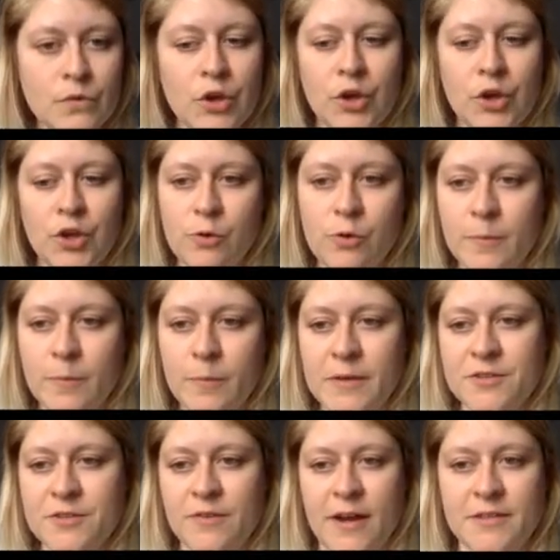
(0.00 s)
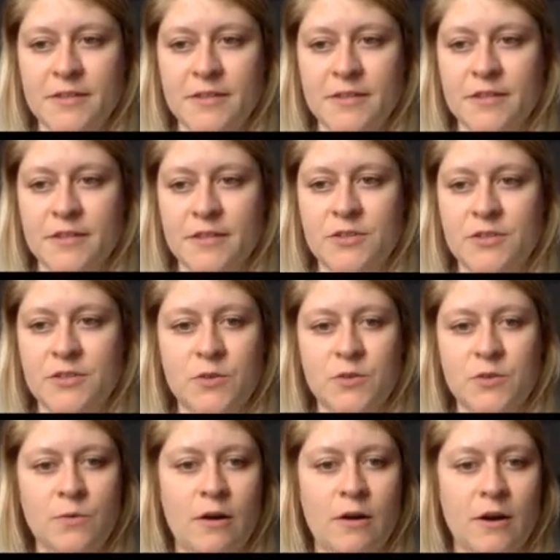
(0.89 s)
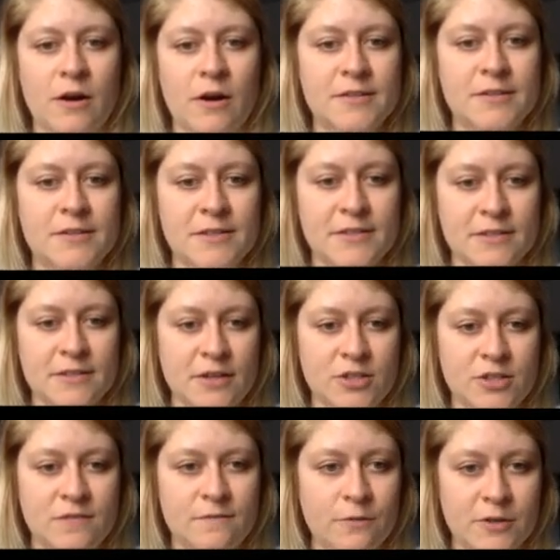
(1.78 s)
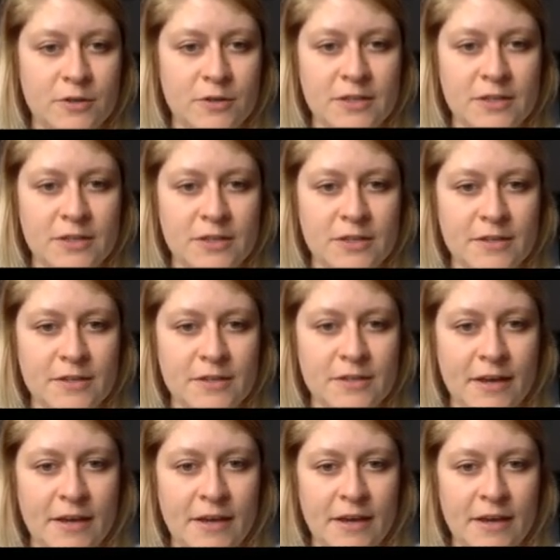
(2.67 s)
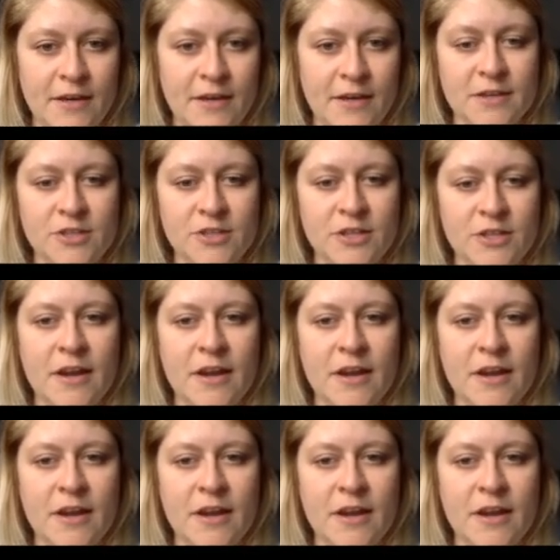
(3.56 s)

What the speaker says: You will be directed to our discussion for today. So our discussion